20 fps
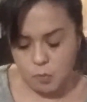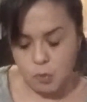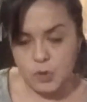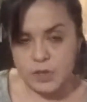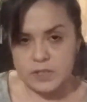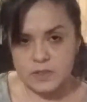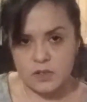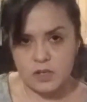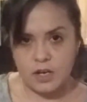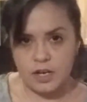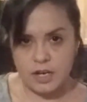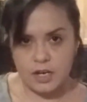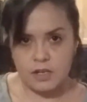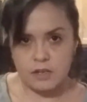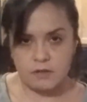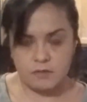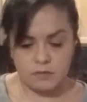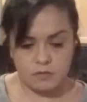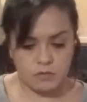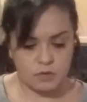we
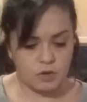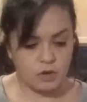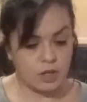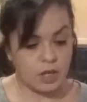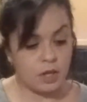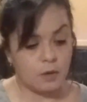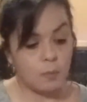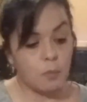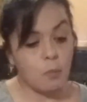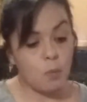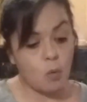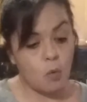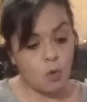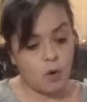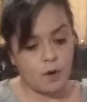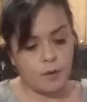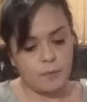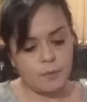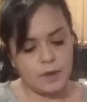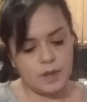started cooking
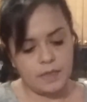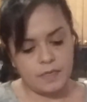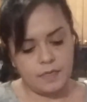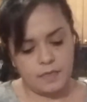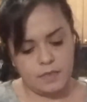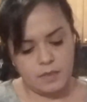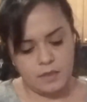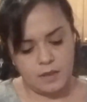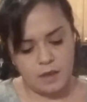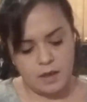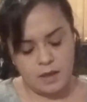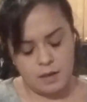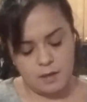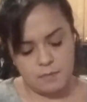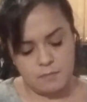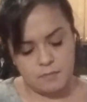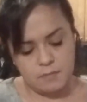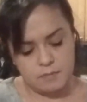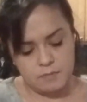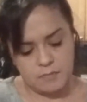more with
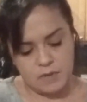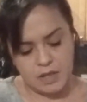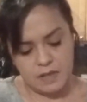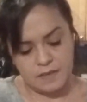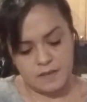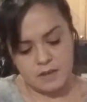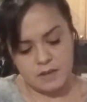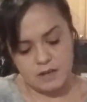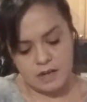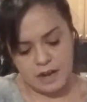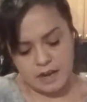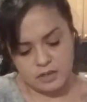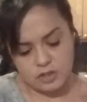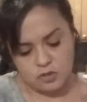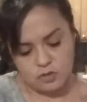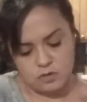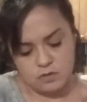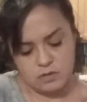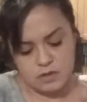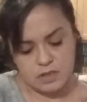like
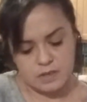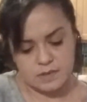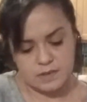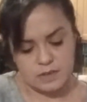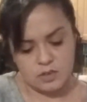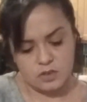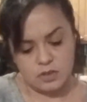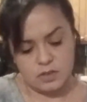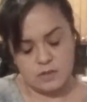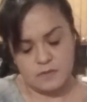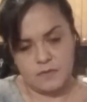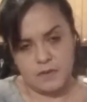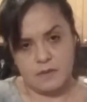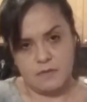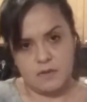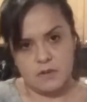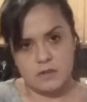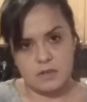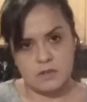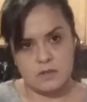the citrus
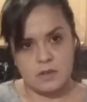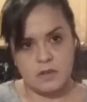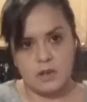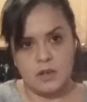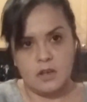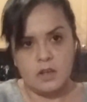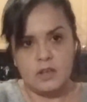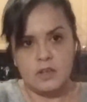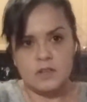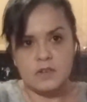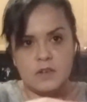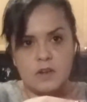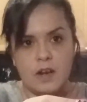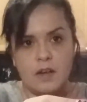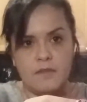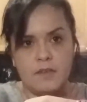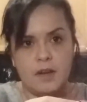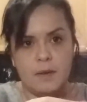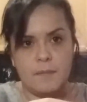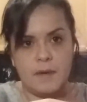flavors. So
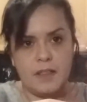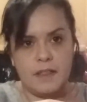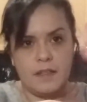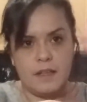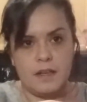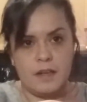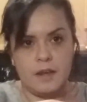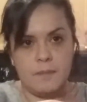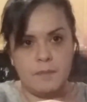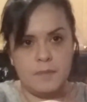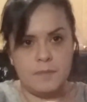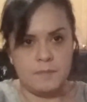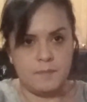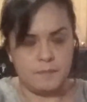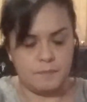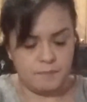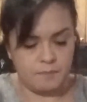now I've got my lime